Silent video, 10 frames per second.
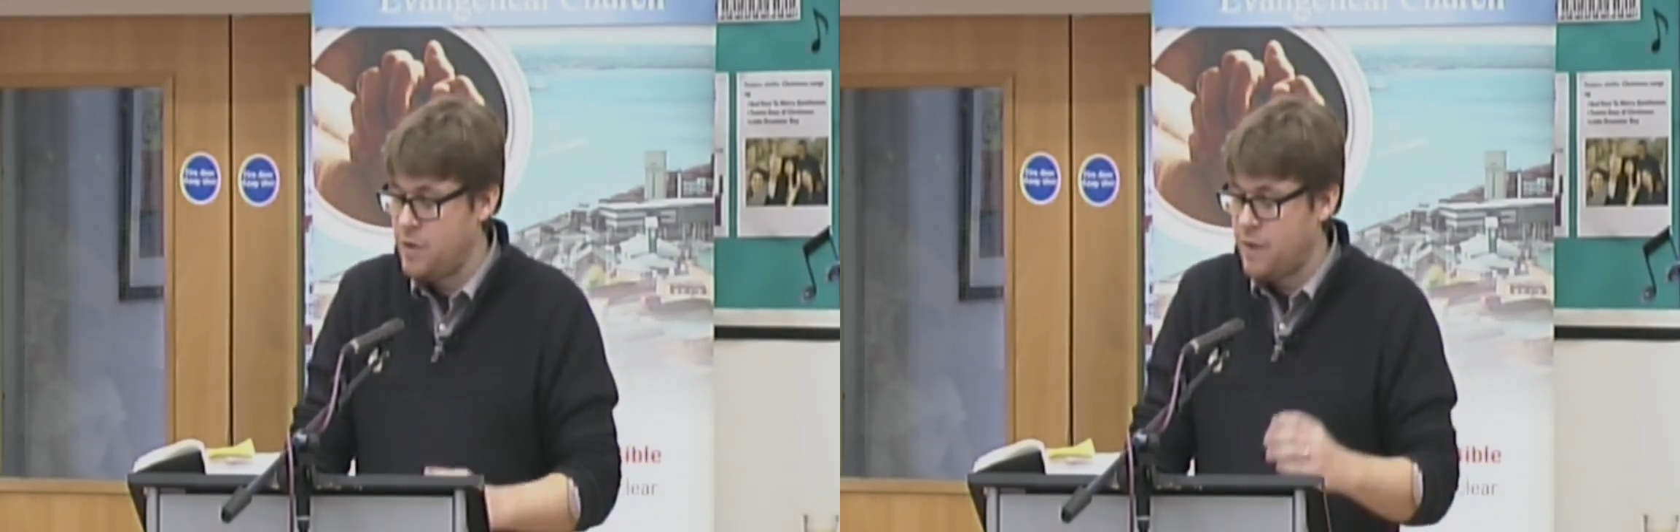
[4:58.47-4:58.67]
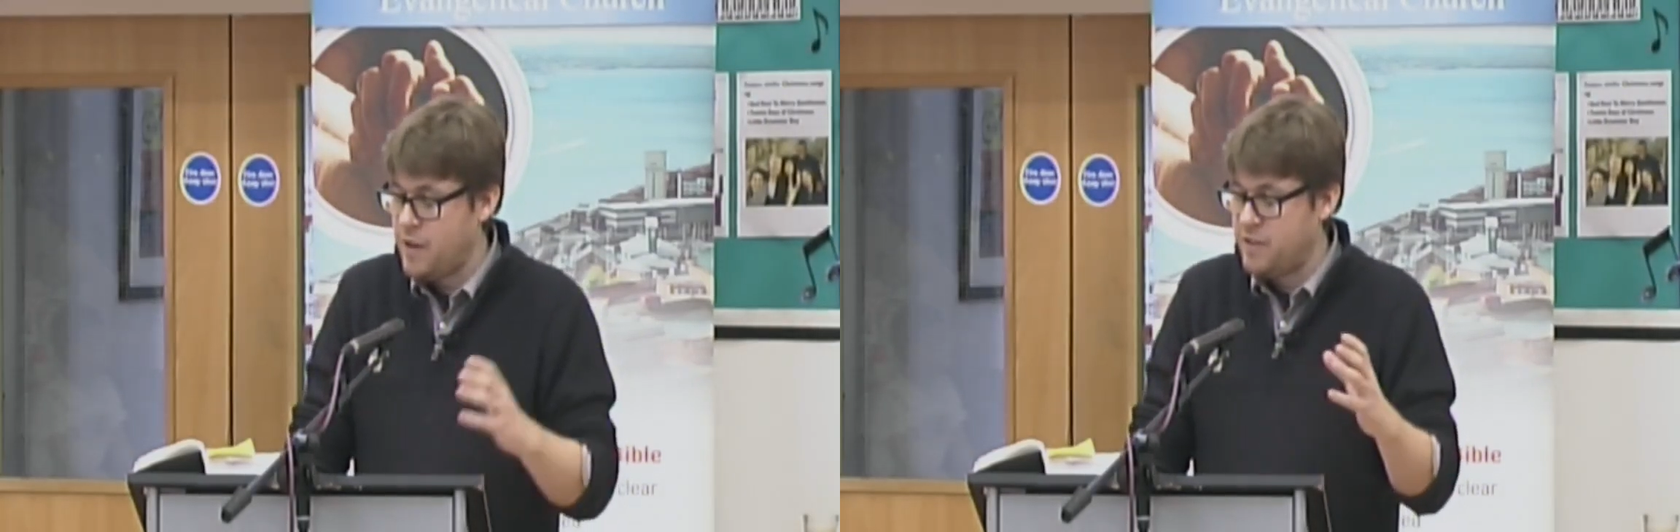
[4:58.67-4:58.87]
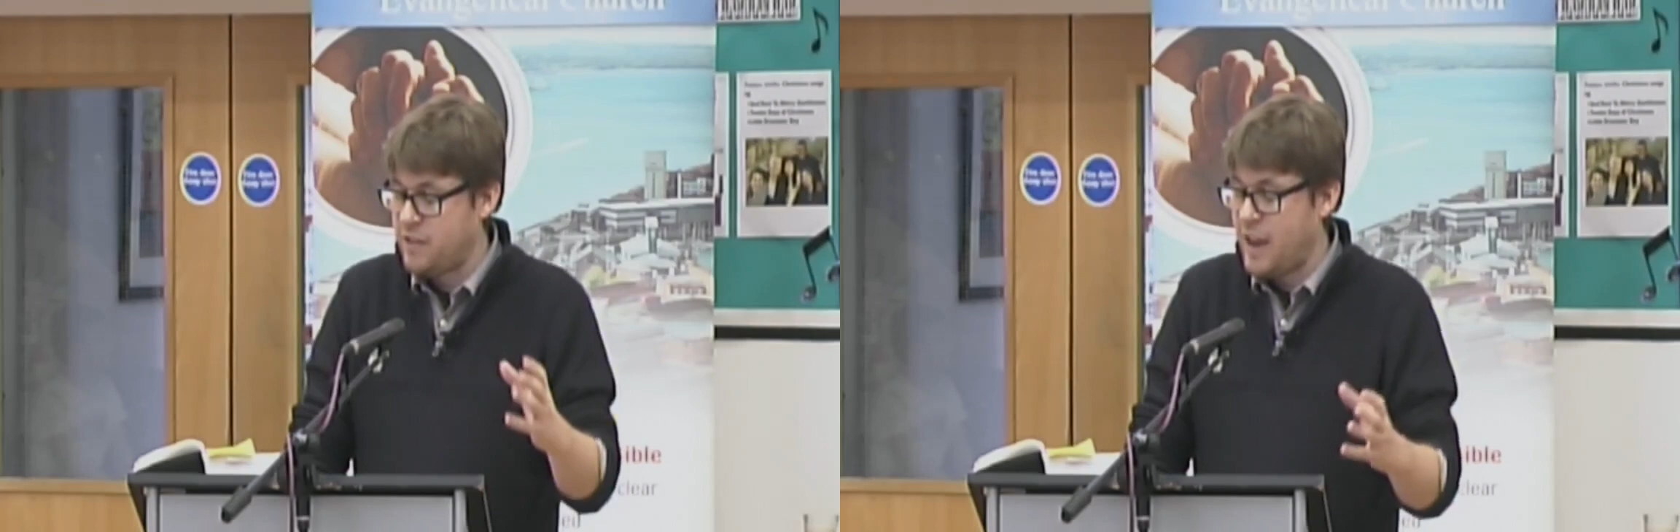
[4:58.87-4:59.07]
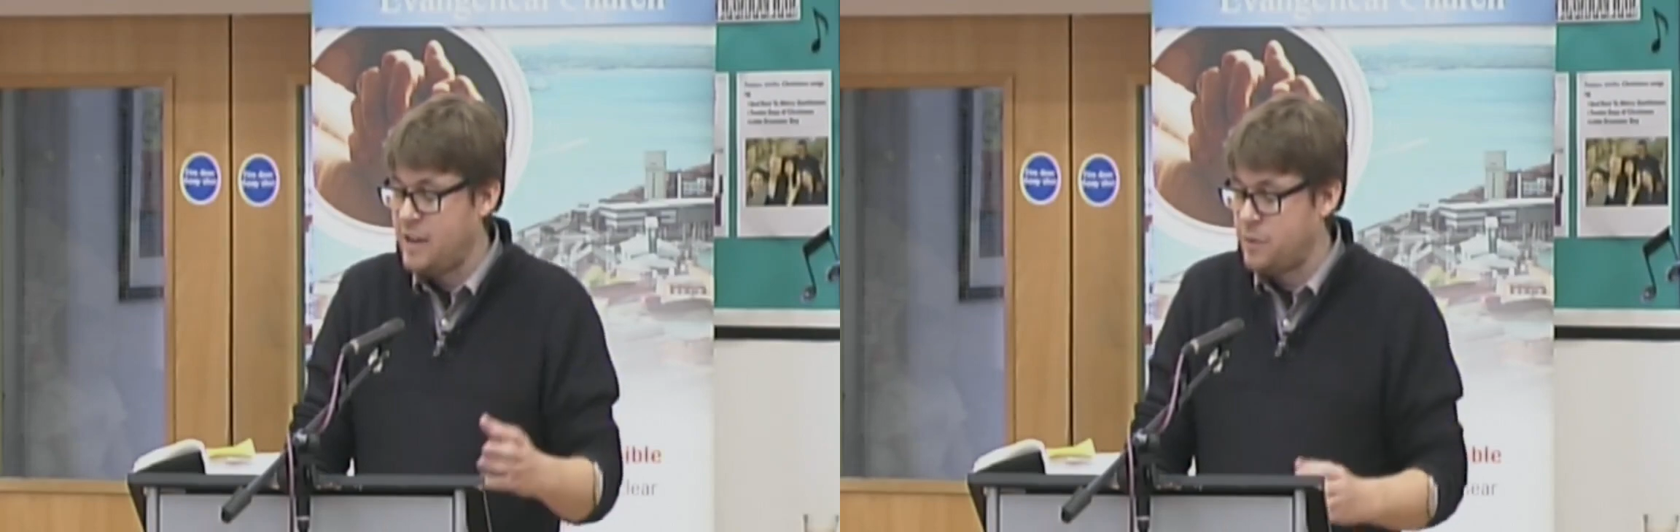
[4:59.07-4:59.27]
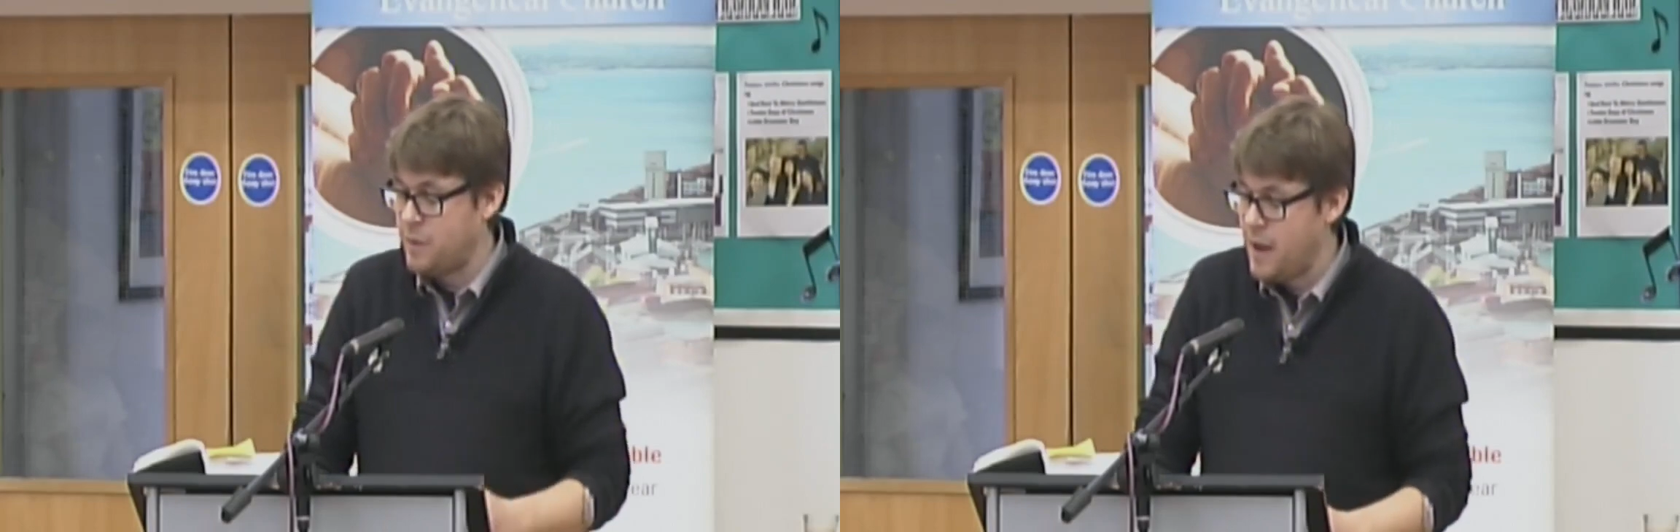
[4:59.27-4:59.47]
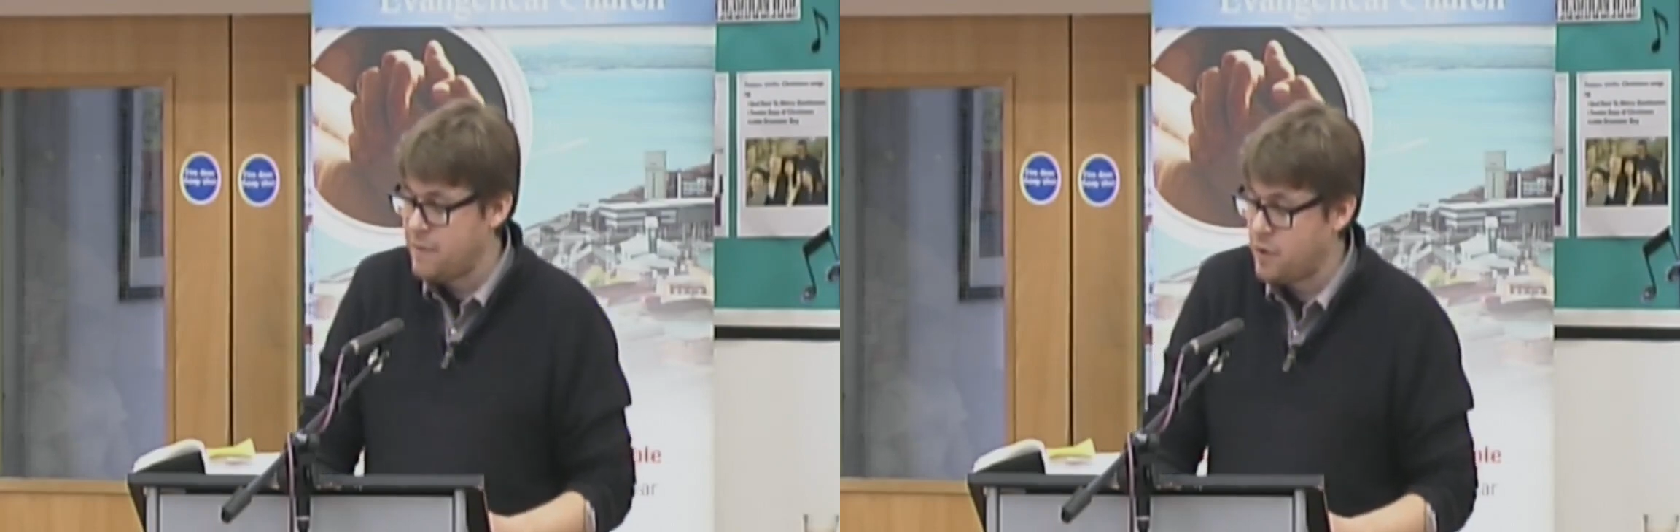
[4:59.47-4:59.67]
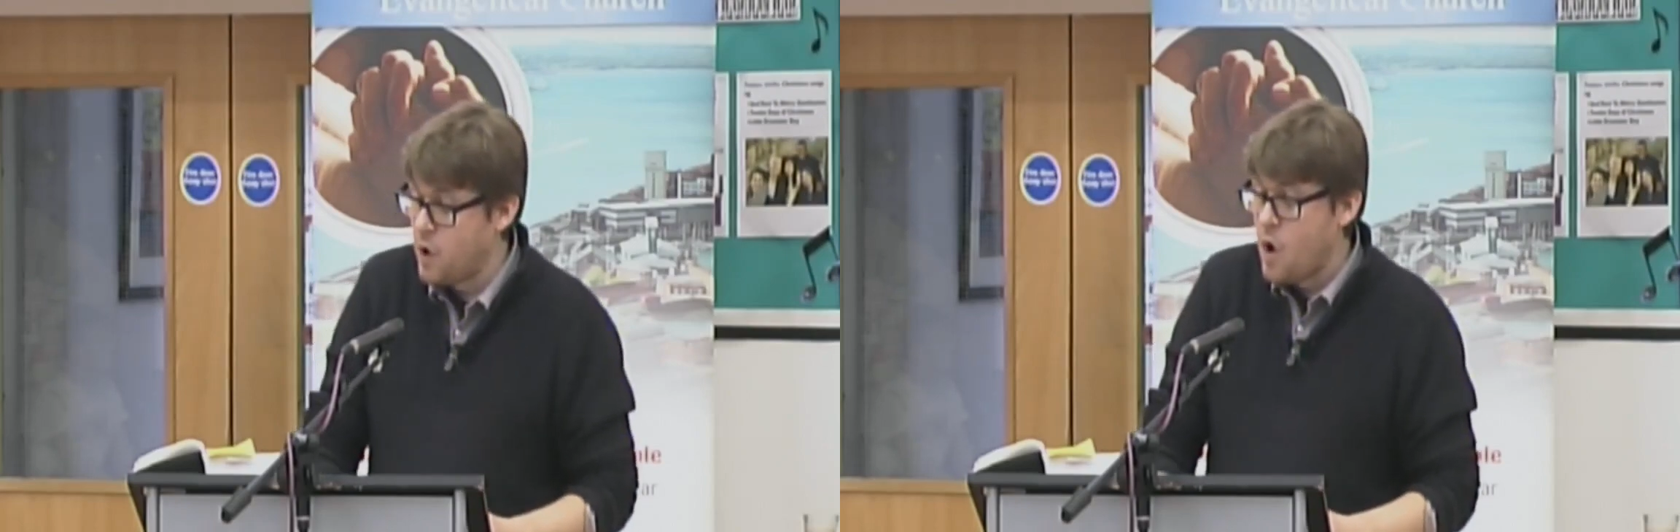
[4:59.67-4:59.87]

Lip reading: verses 8 to 11,